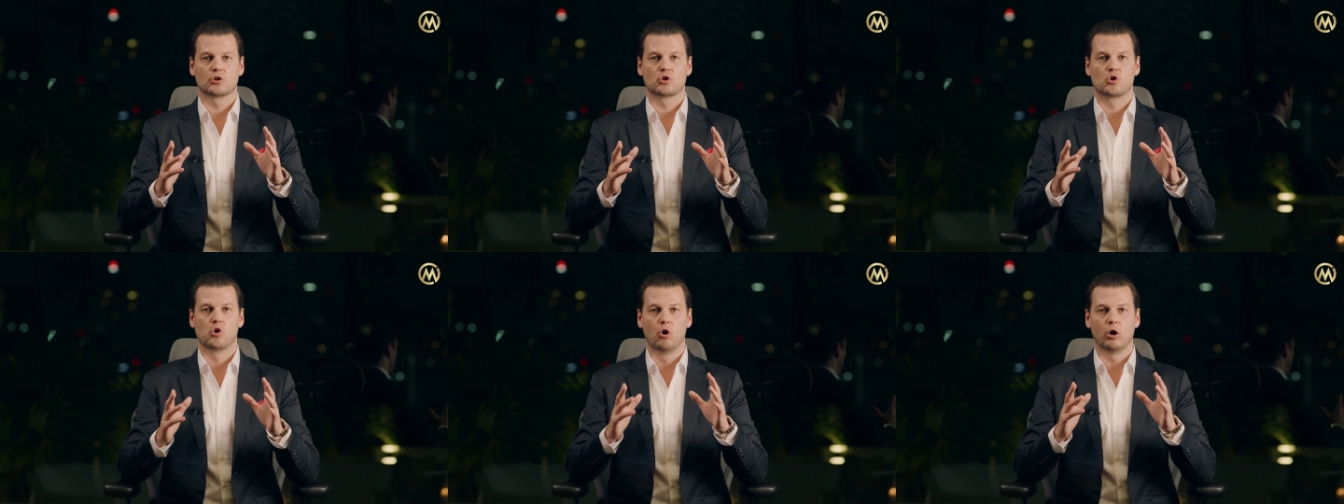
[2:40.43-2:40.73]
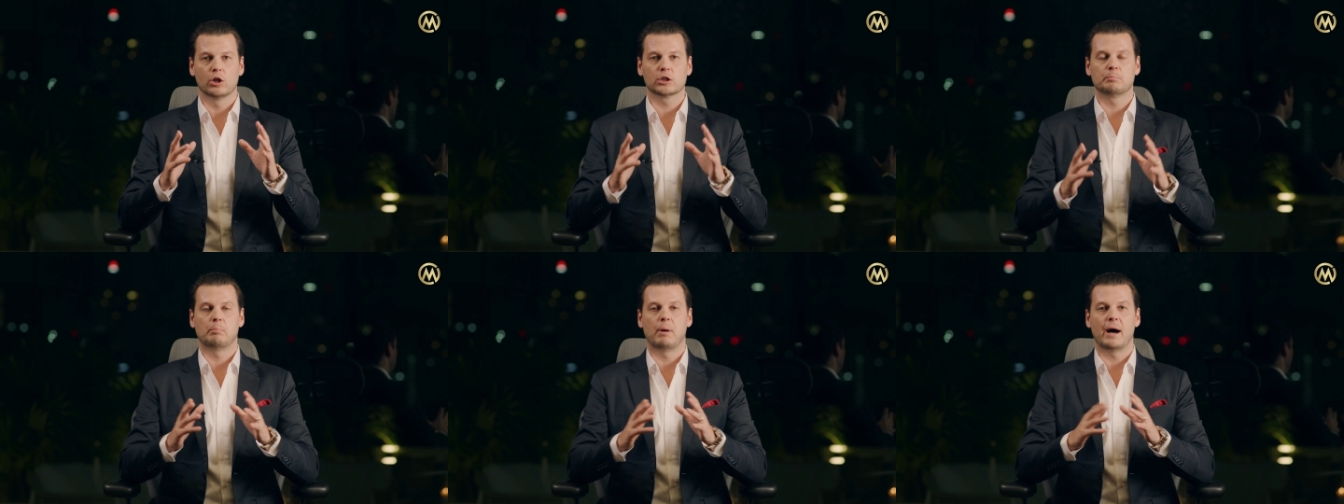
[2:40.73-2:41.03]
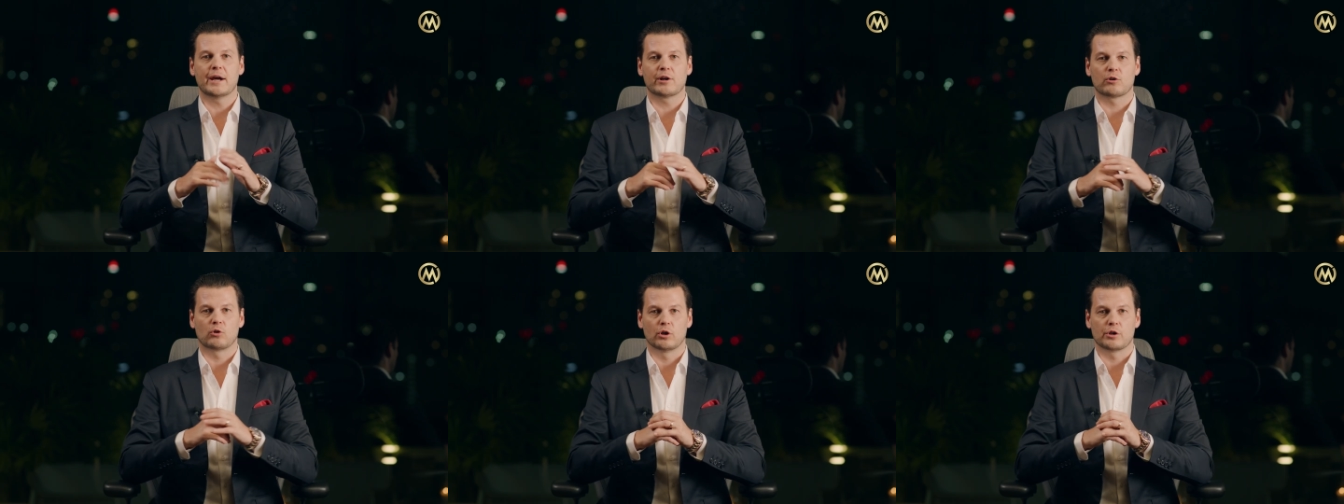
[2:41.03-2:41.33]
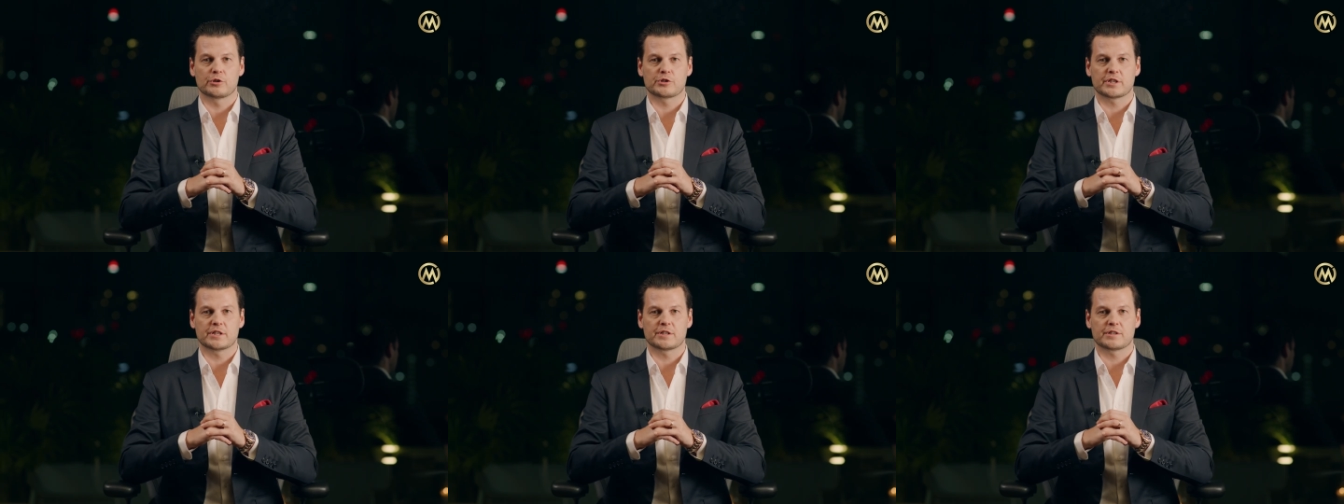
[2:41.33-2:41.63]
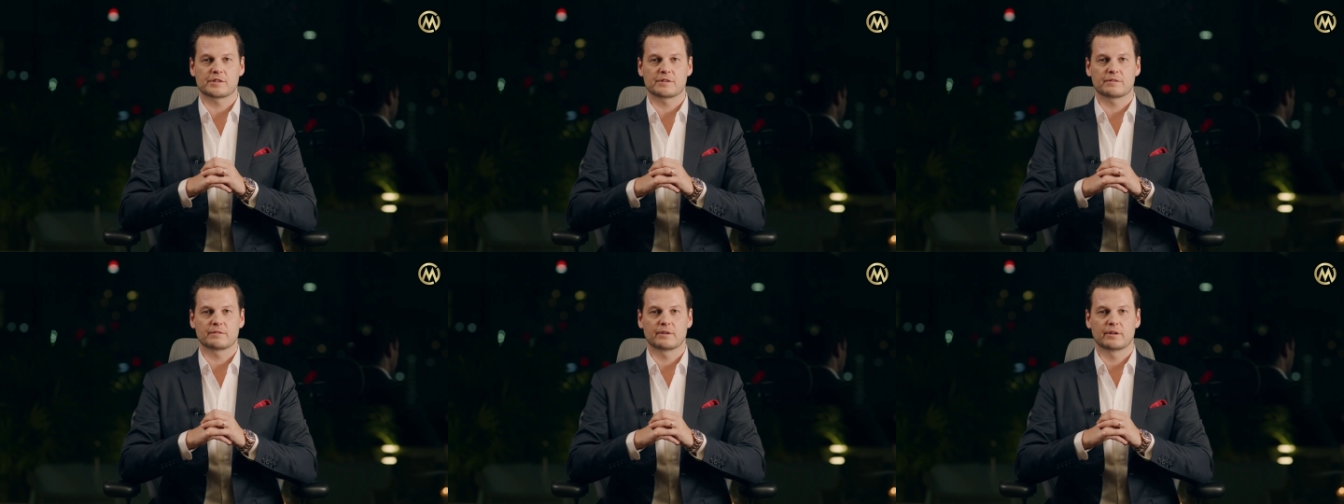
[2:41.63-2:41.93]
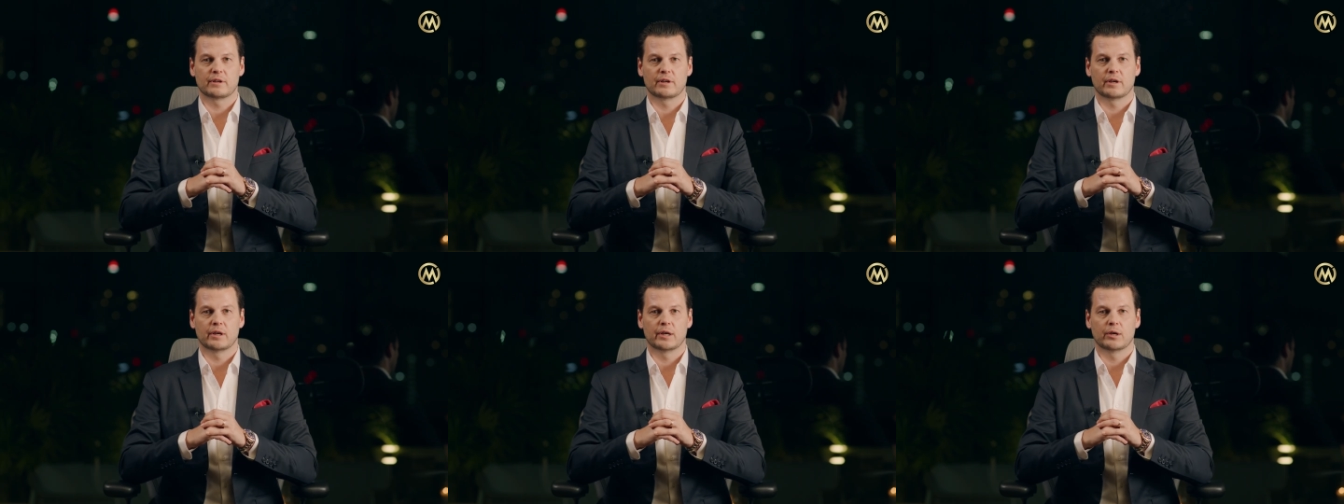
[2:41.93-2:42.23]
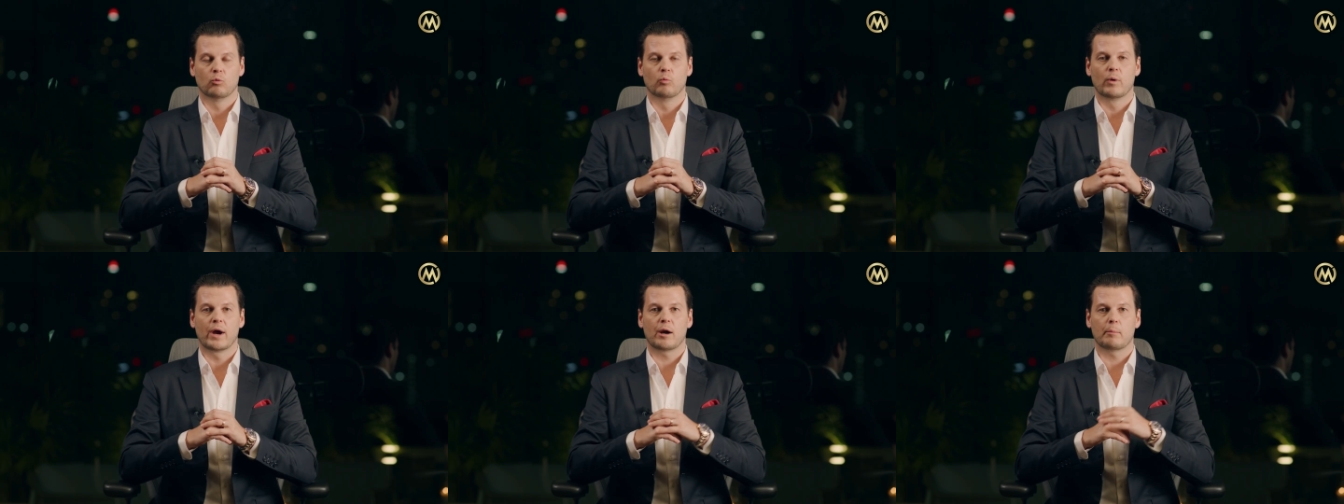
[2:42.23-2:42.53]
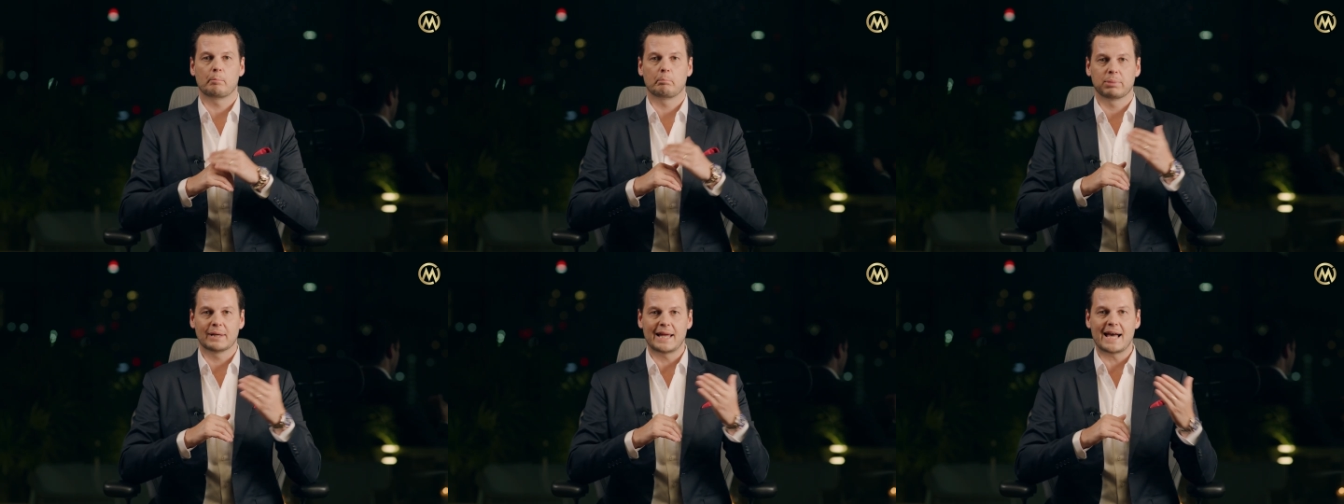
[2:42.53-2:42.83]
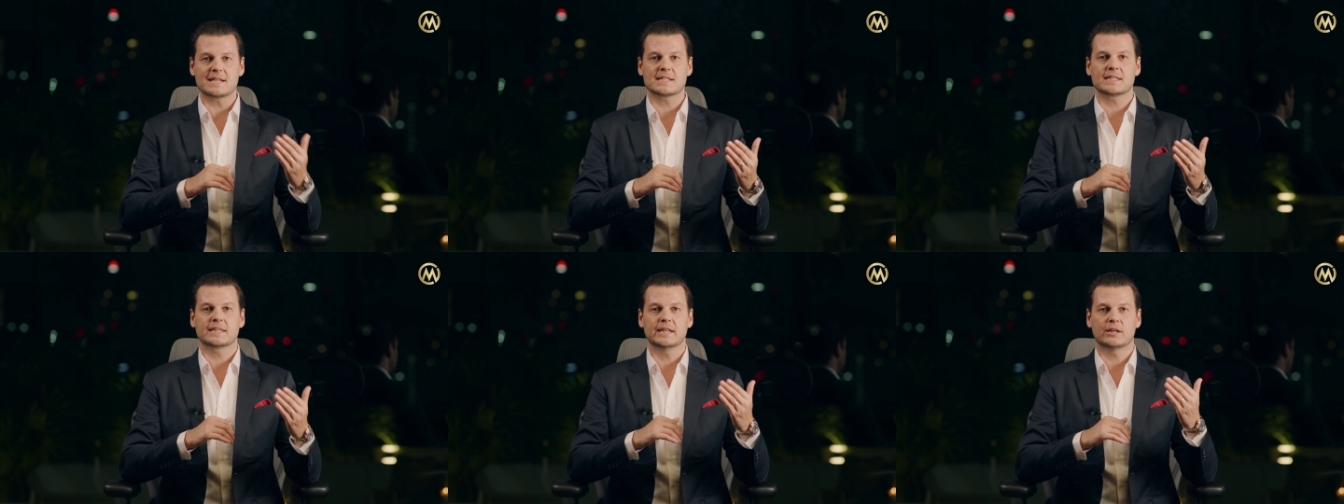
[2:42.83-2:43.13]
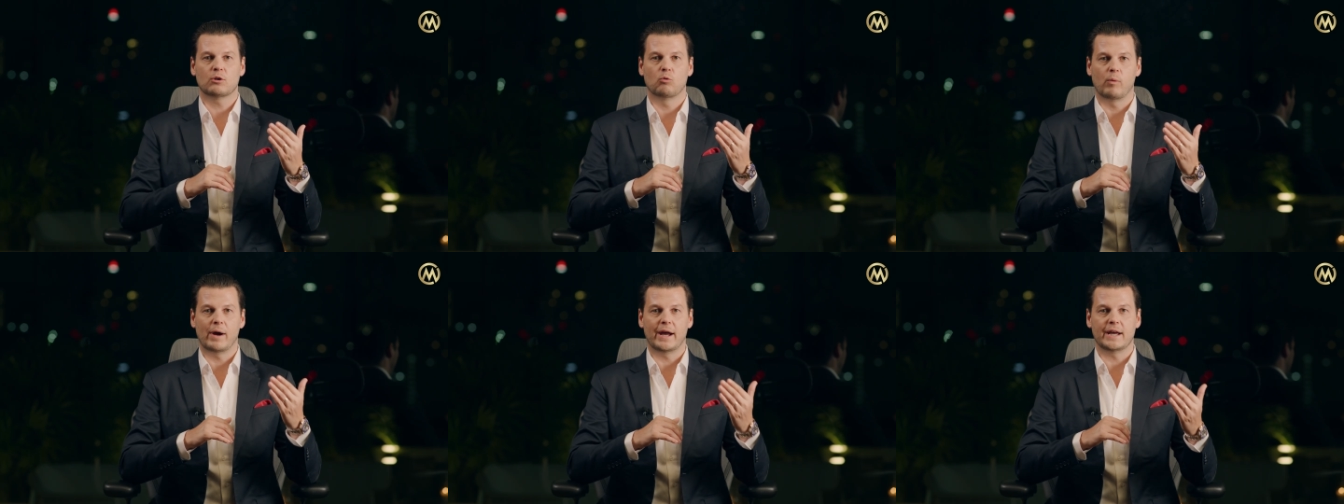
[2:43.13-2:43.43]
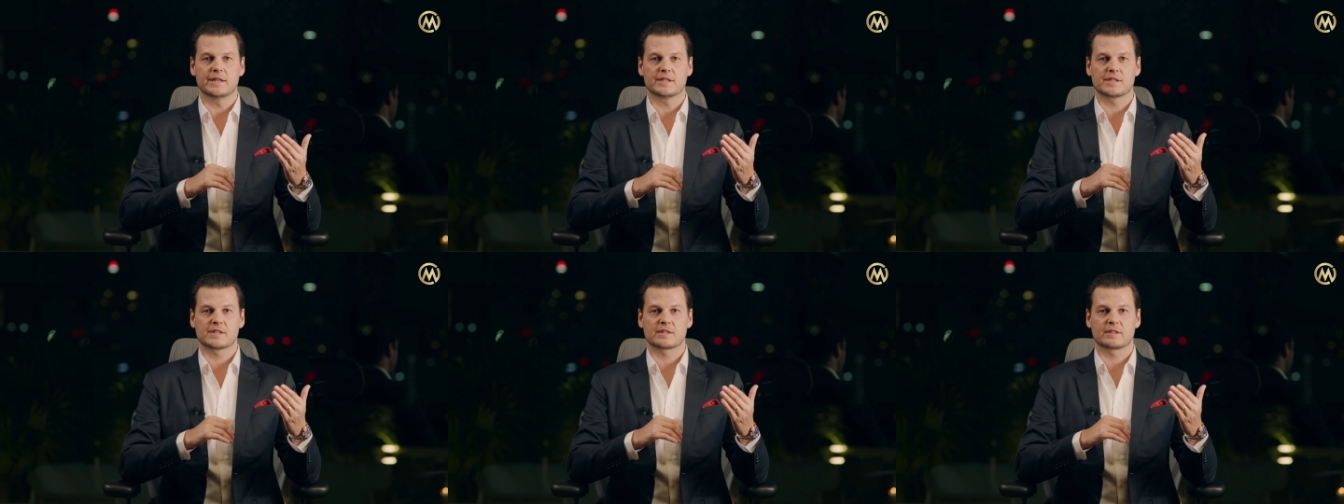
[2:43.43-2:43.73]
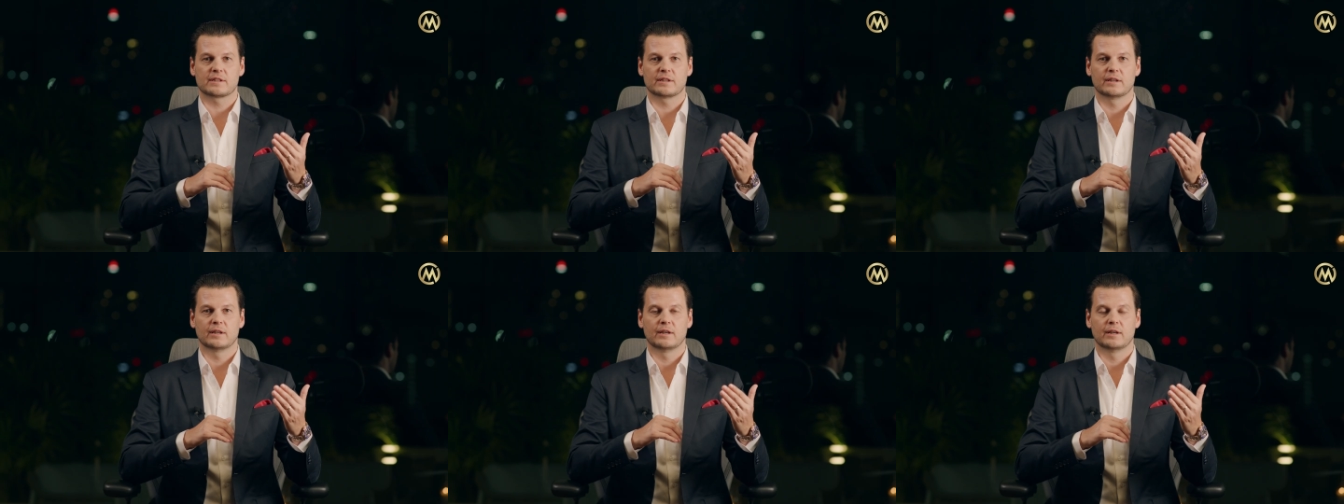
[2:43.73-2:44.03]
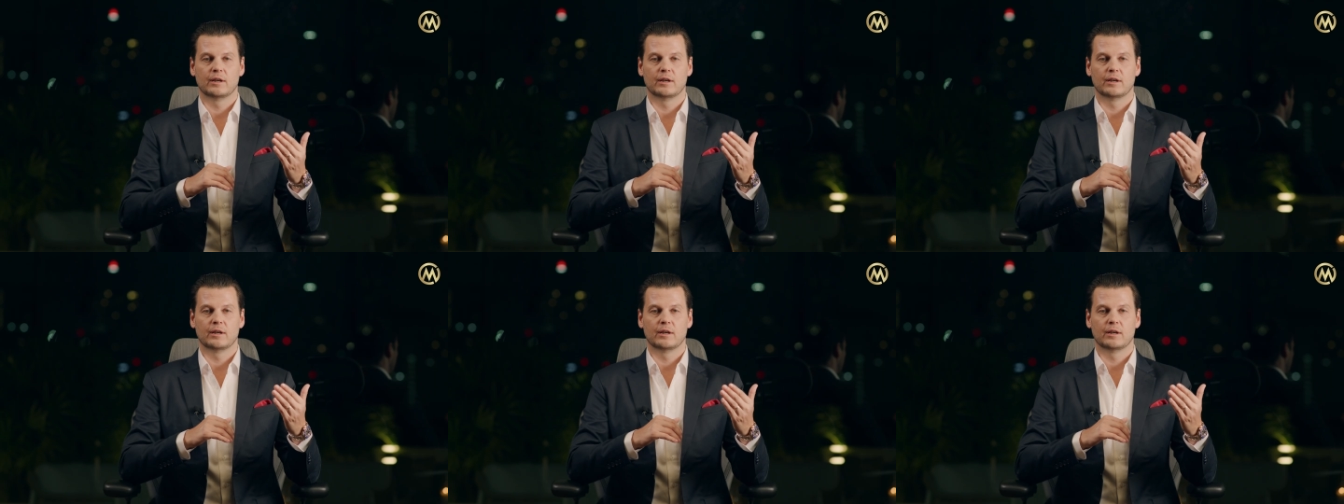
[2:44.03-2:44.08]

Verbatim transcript: called pyrolysis, where plastic waste